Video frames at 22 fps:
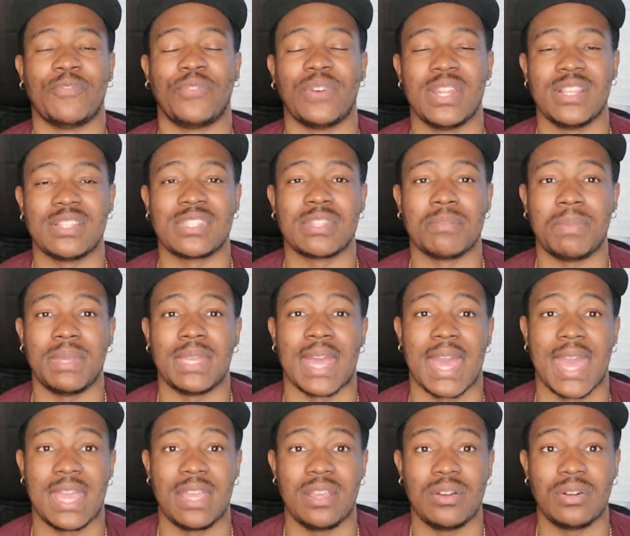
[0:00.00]
for this to be the
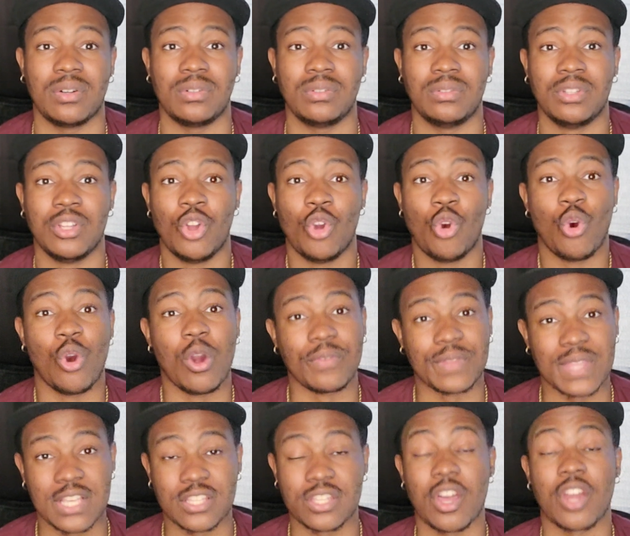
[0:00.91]
angle or
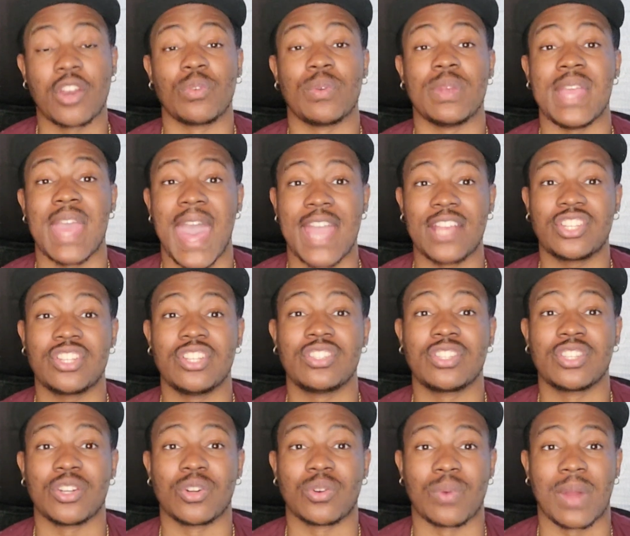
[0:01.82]
if they saw the reaction
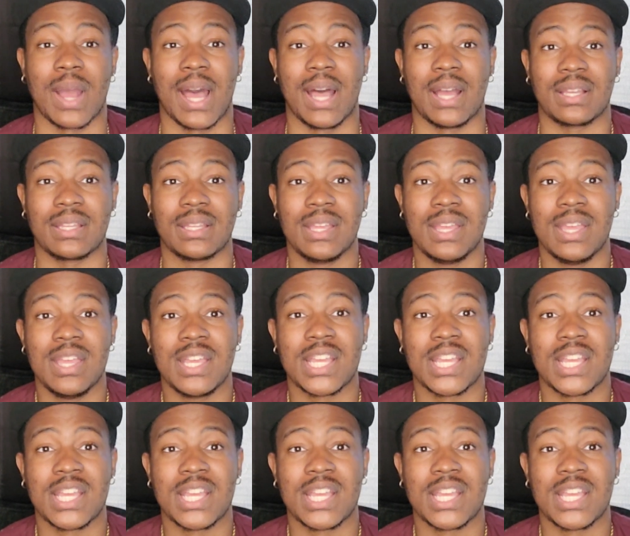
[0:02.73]
to The Rock